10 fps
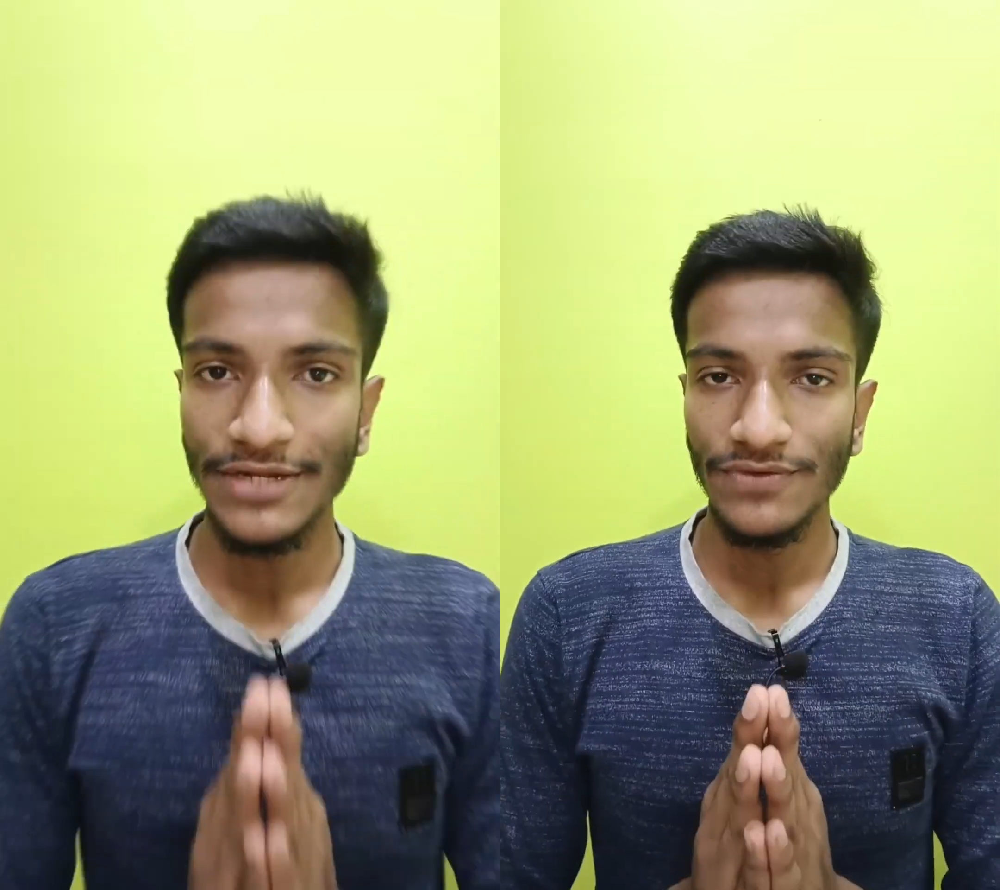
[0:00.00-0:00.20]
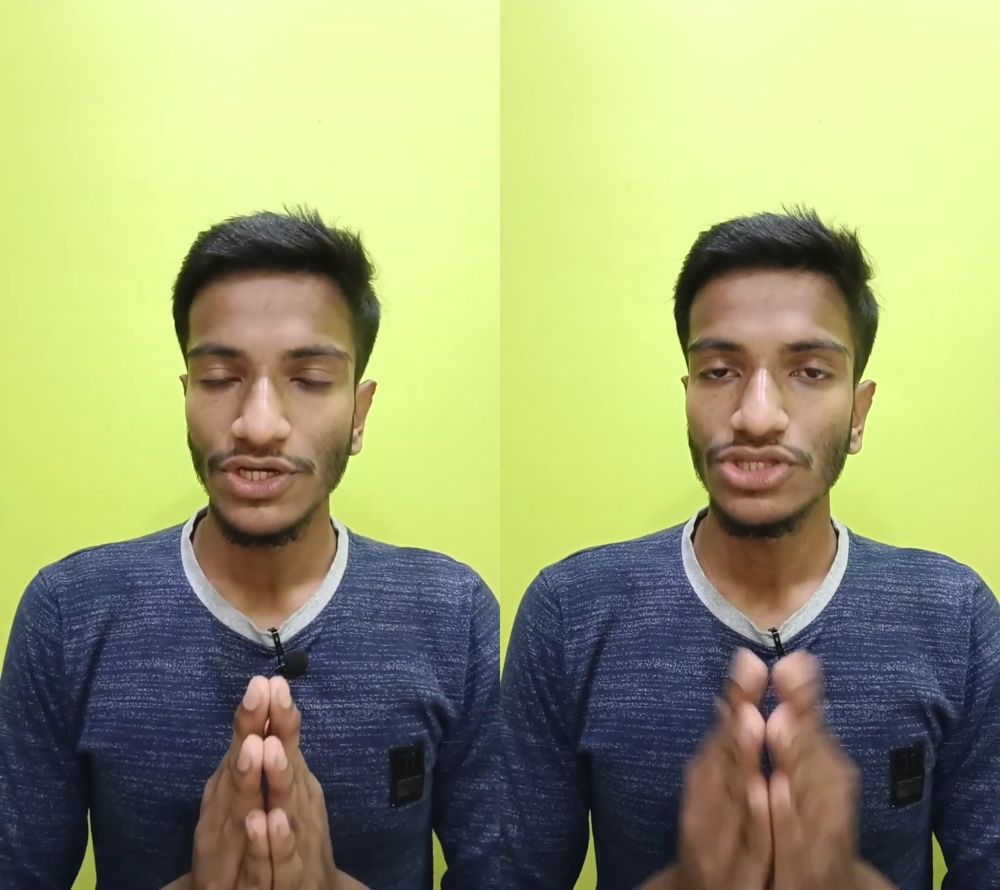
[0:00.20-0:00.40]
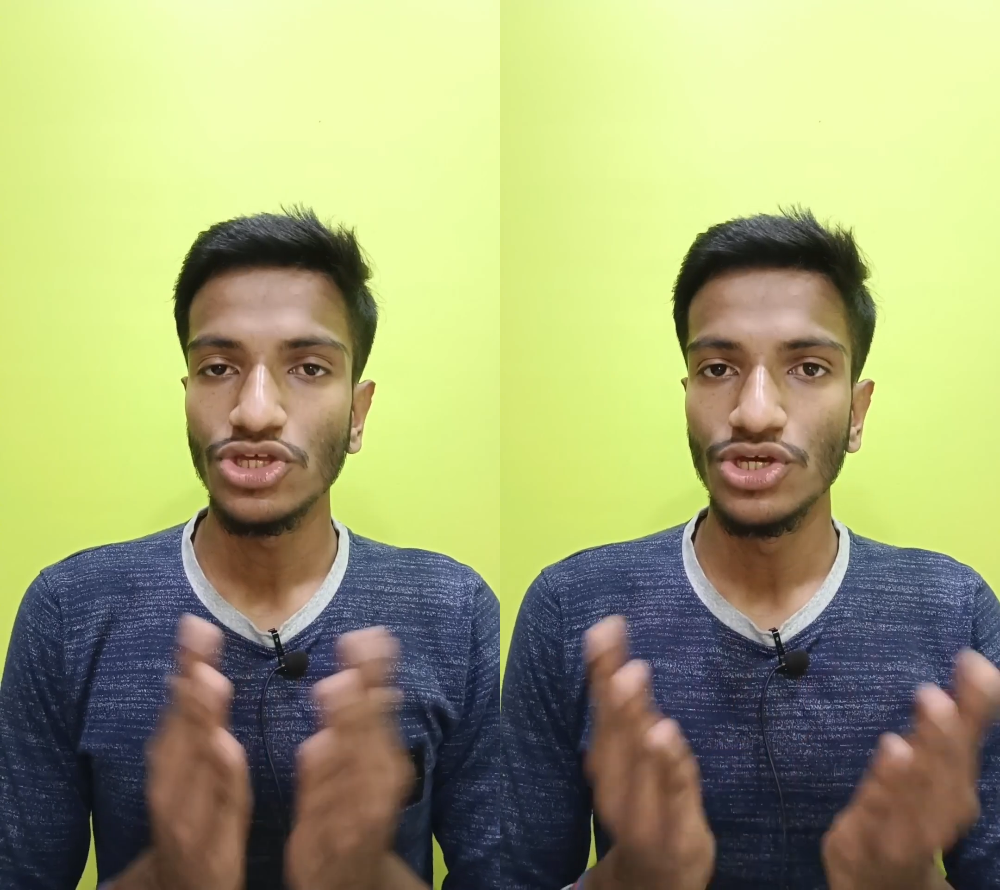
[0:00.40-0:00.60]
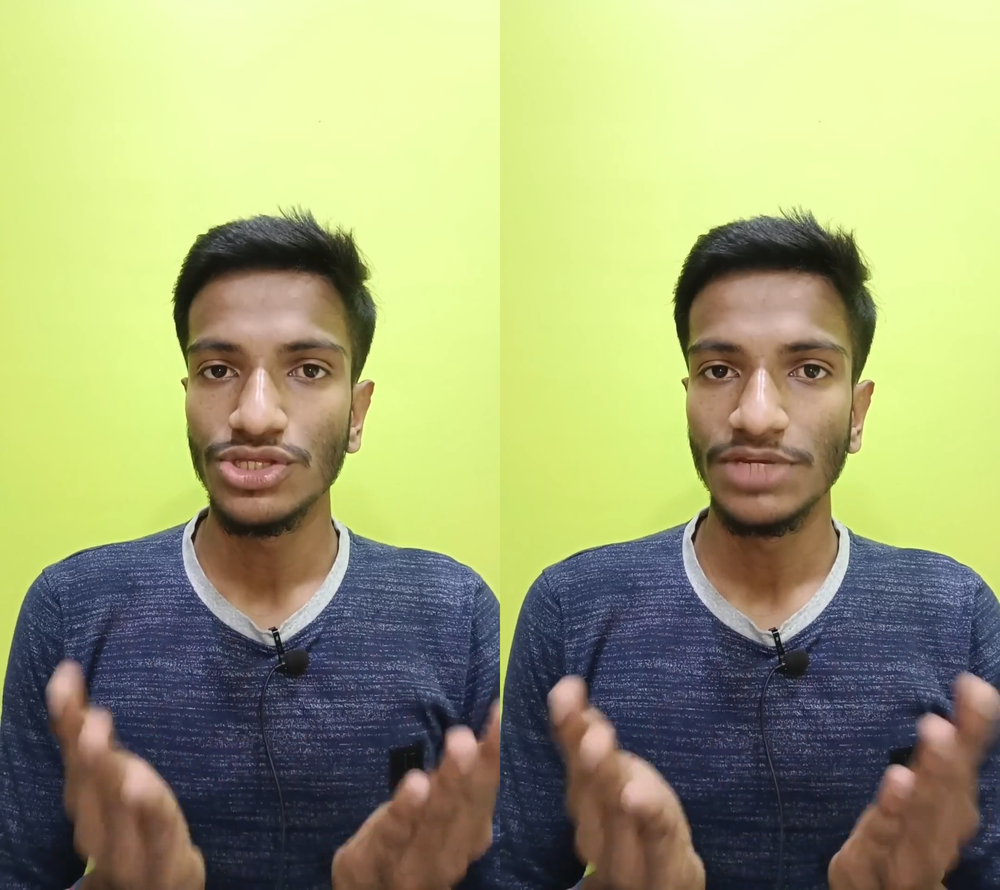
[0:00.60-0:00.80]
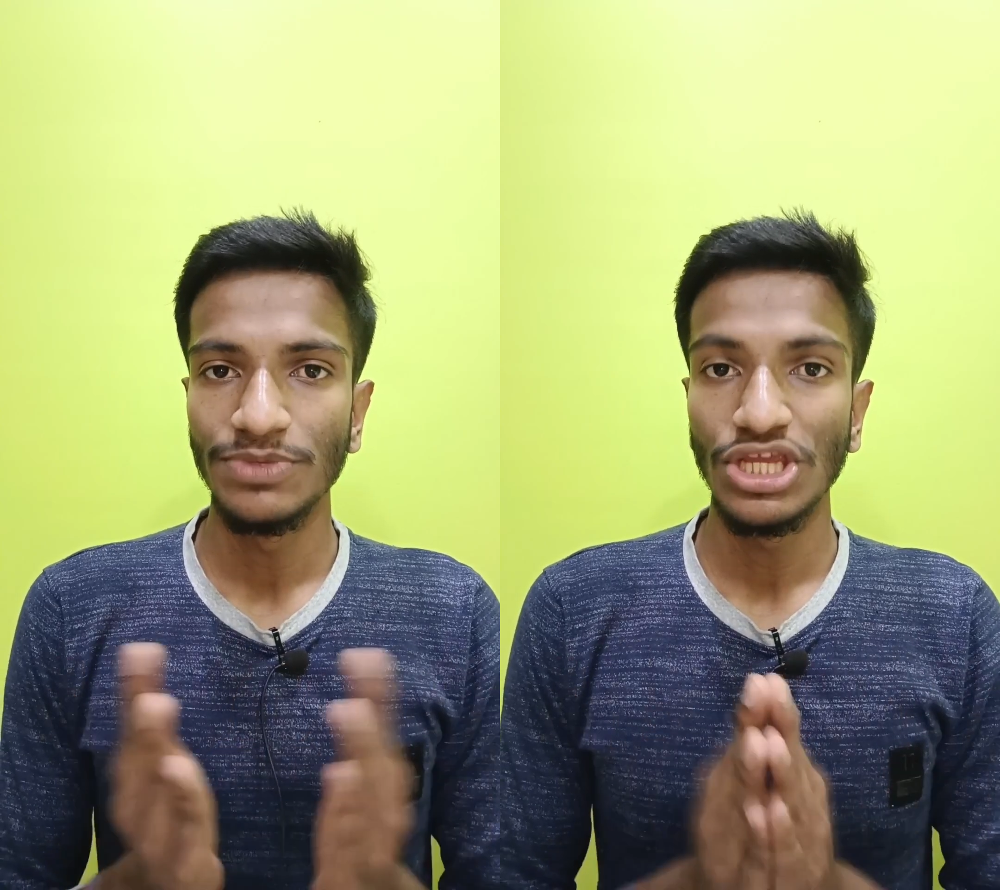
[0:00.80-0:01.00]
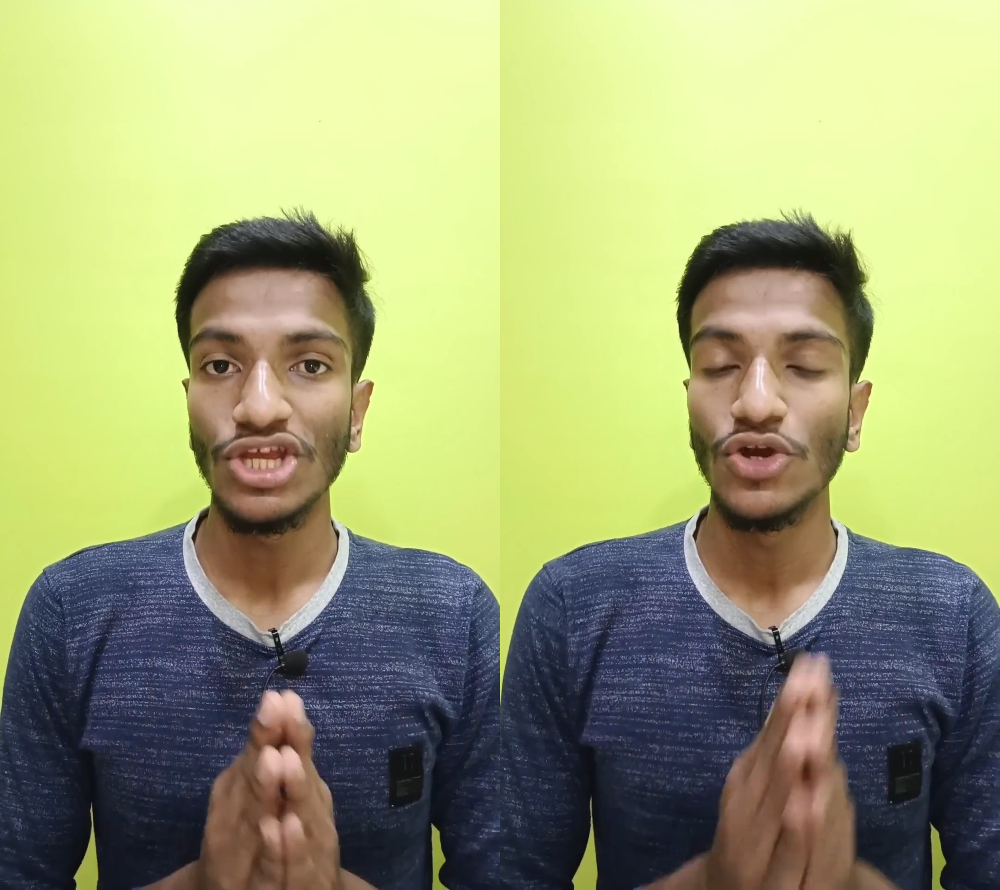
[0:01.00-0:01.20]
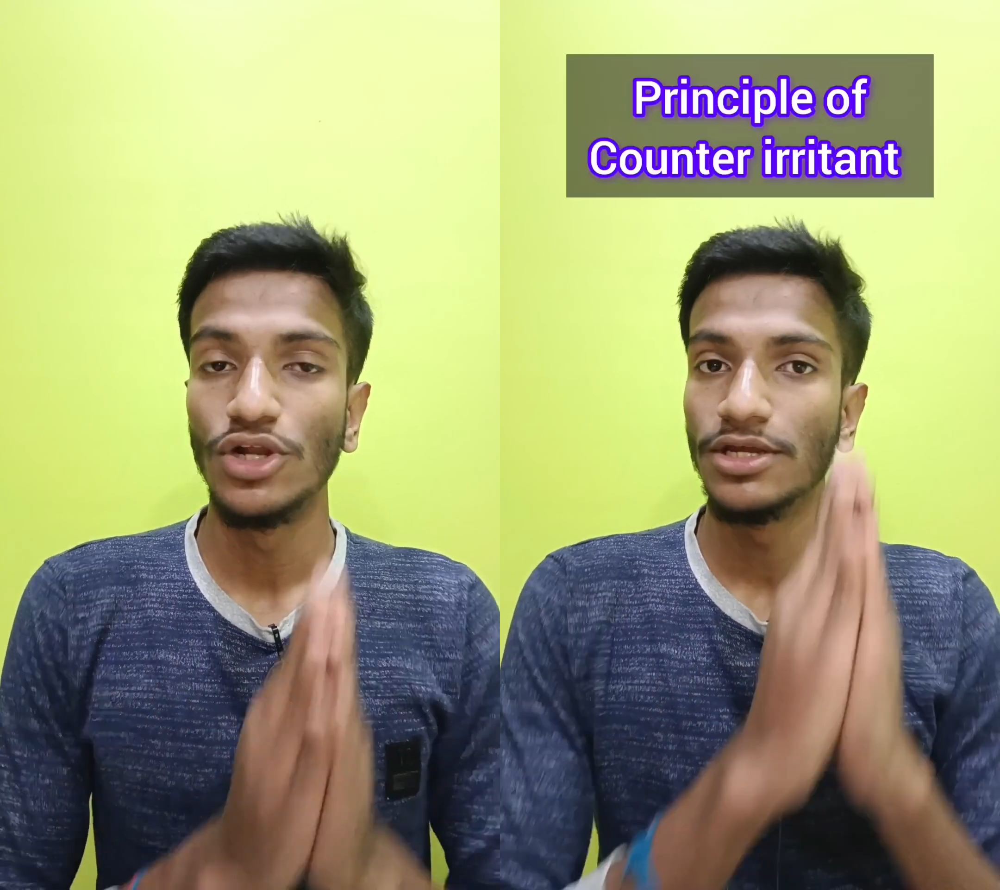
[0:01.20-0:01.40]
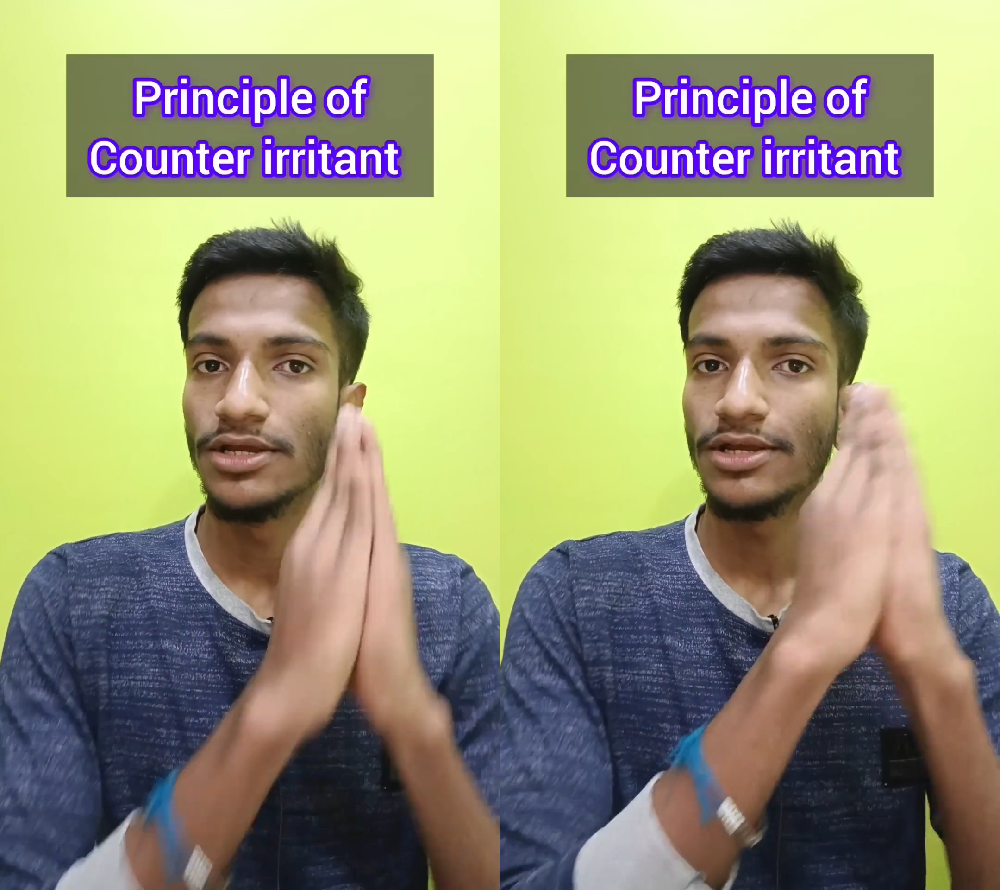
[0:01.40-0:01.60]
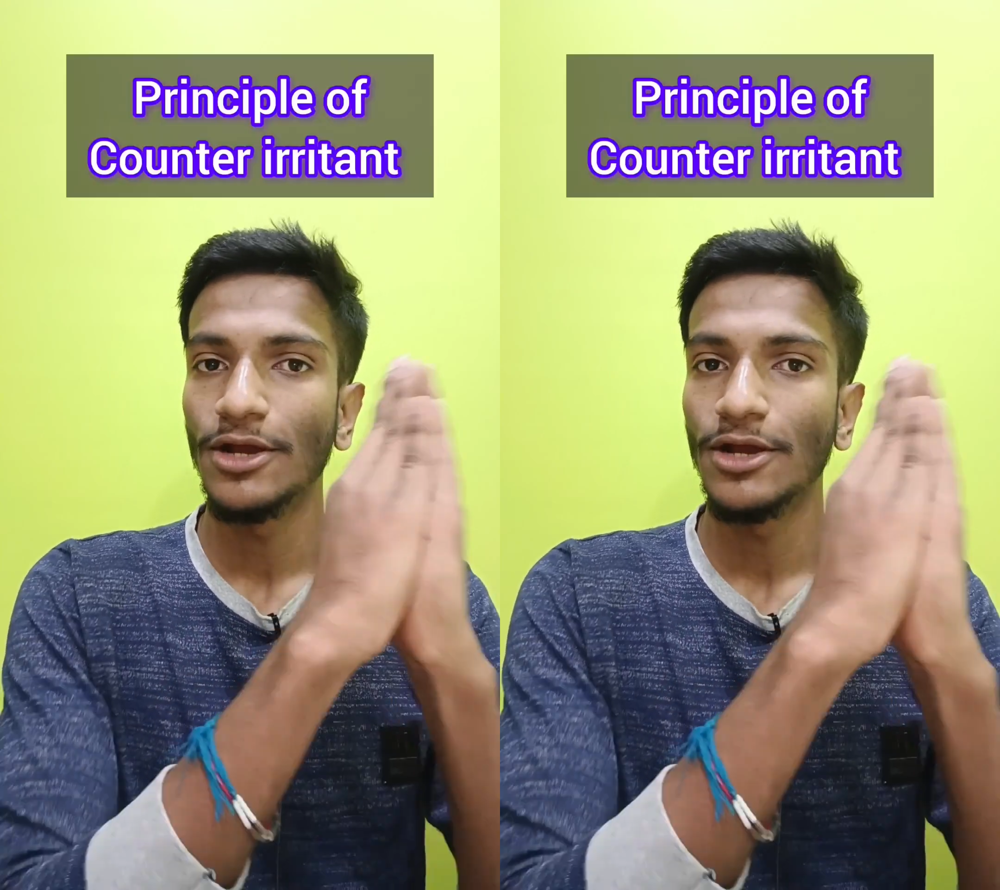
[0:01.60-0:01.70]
It works on something called